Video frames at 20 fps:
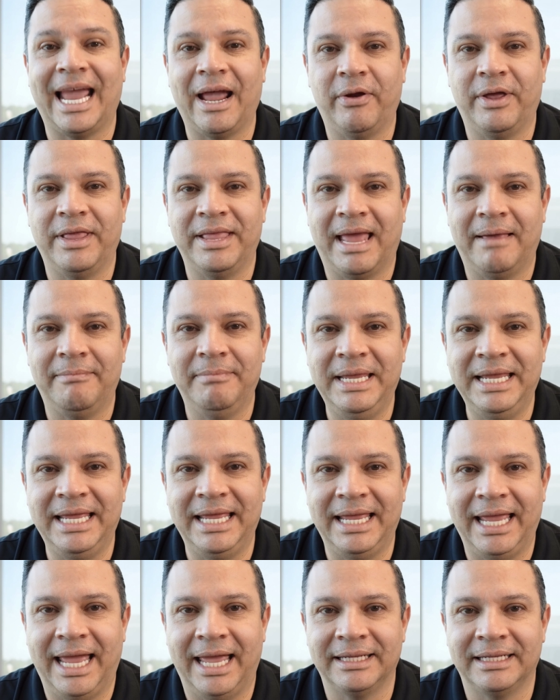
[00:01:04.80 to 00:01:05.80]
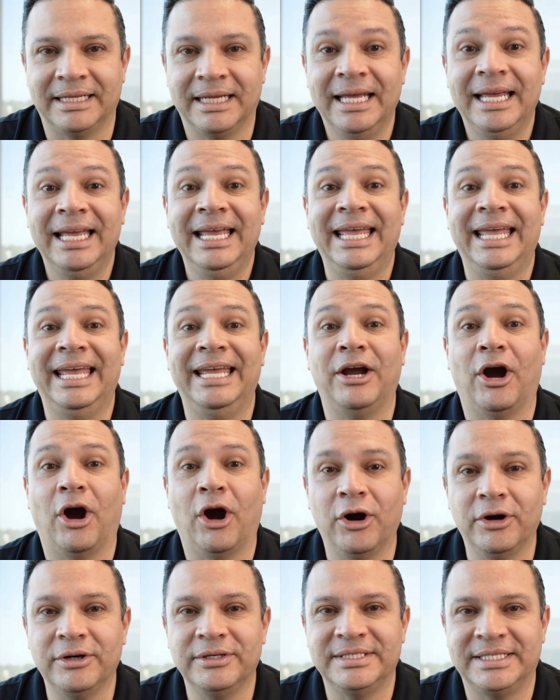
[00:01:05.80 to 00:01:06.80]
carry that meaning yet. It
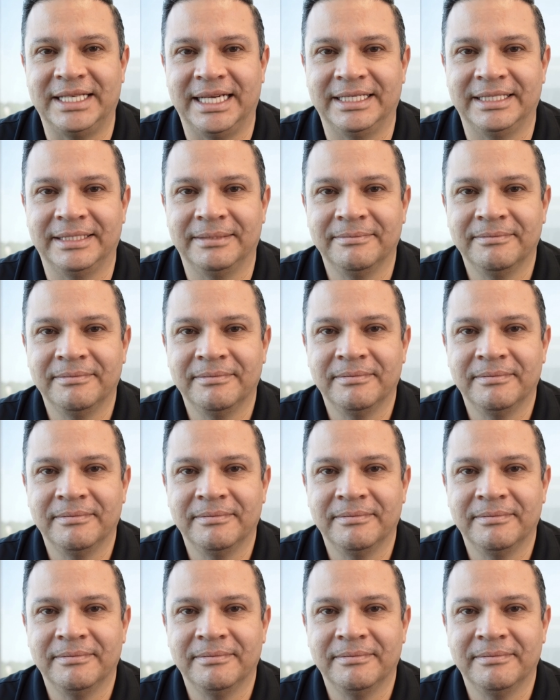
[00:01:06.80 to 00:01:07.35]
earns it.